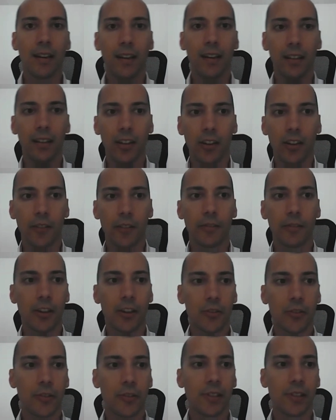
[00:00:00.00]
A lot of
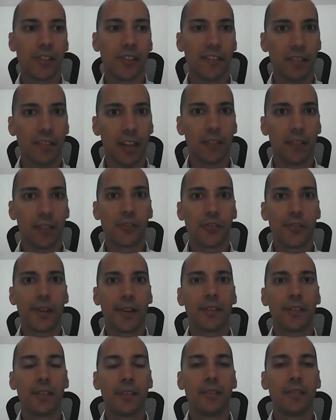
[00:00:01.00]
countries have kind of
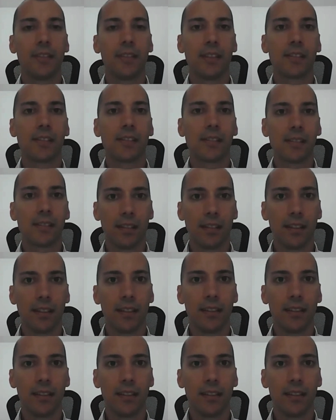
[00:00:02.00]
strengthened this